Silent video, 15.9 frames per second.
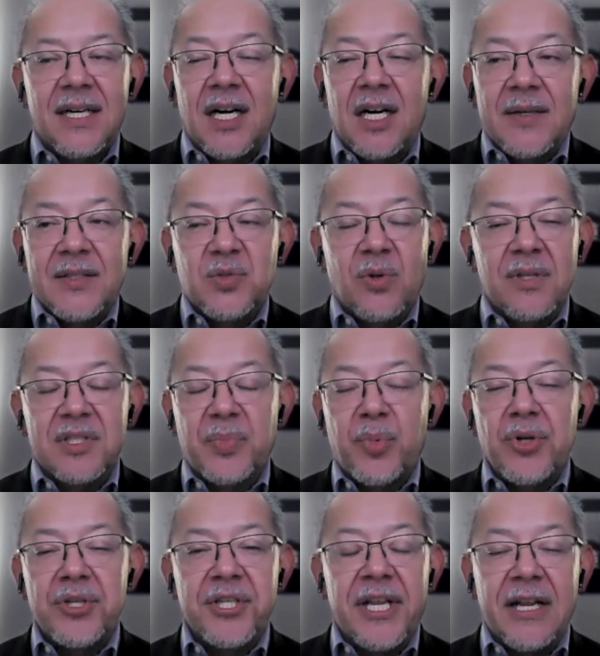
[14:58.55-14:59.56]
uh, as well as
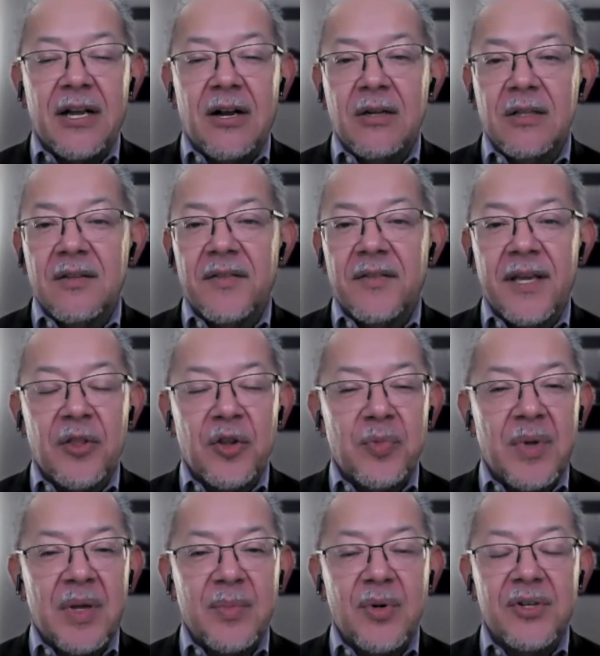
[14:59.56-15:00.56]
appreciating all of the other
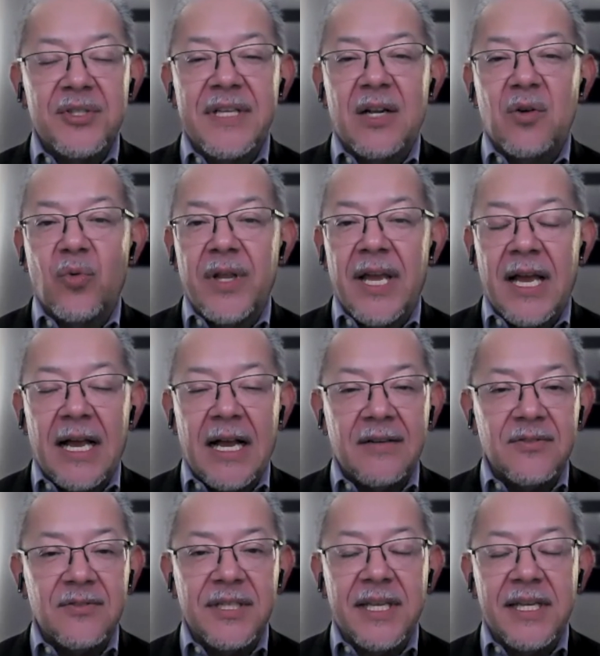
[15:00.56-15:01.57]
members that we have,
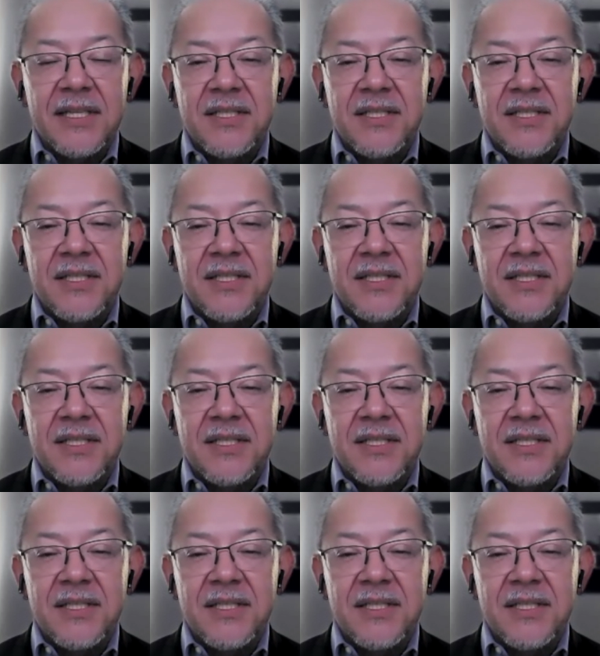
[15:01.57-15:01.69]
looking to